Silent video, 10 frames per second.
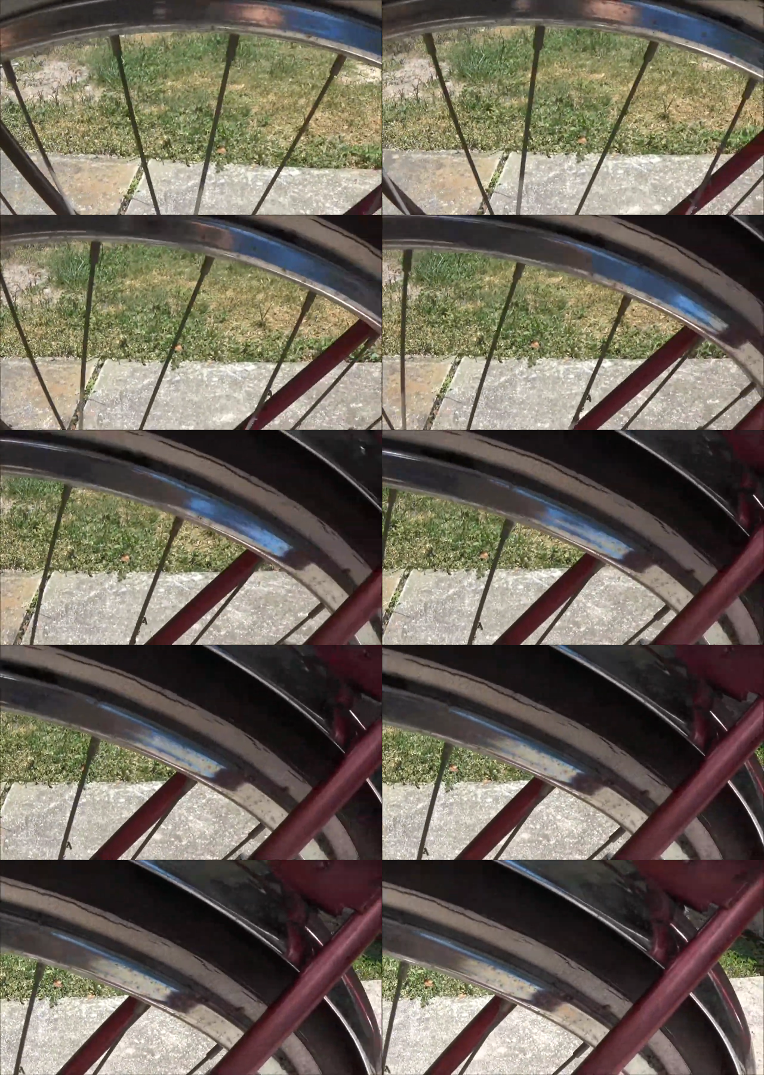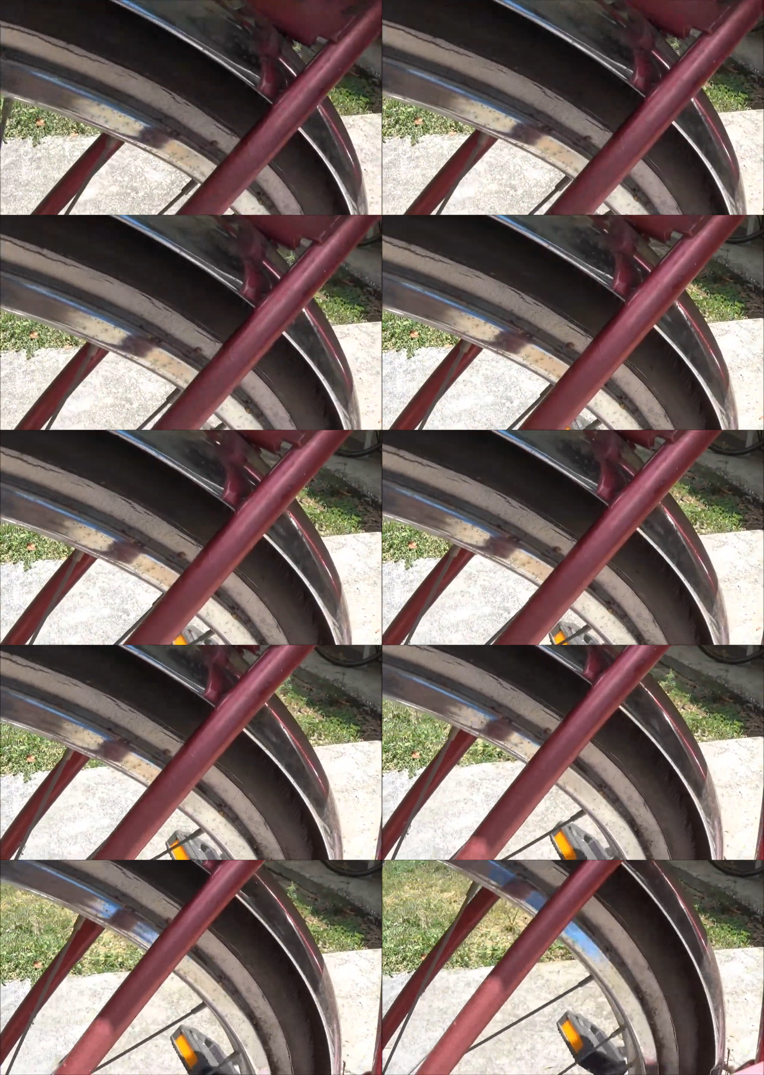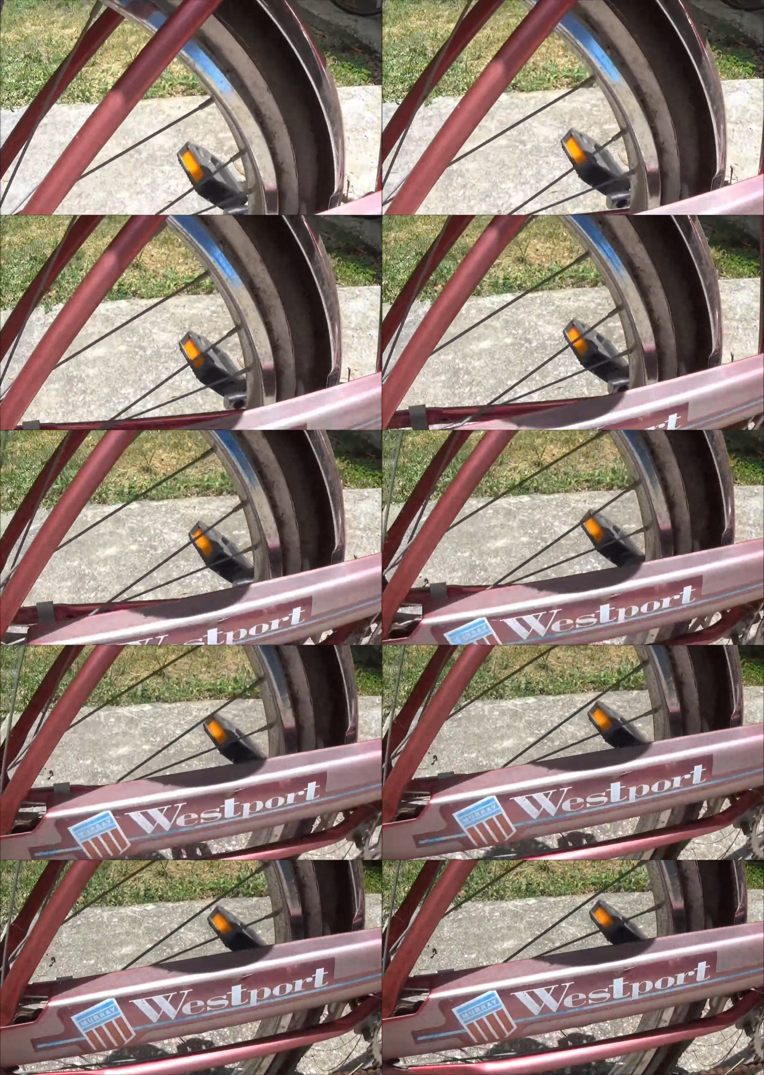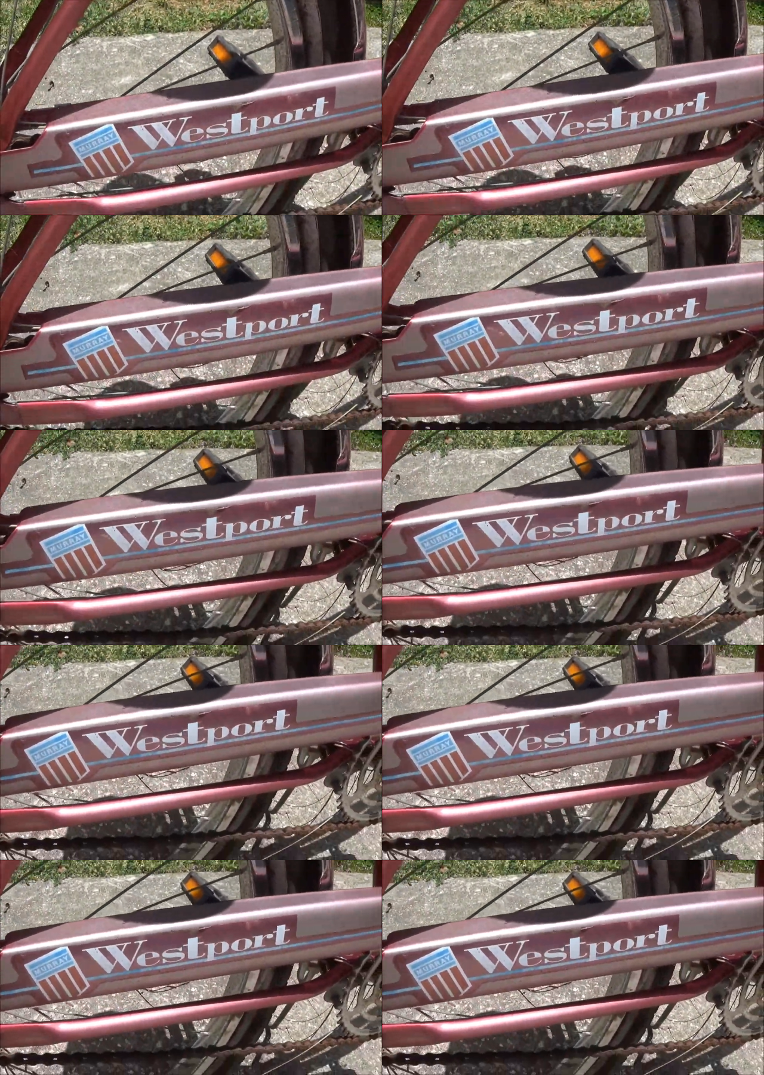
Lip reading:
[unreadable: no face in view]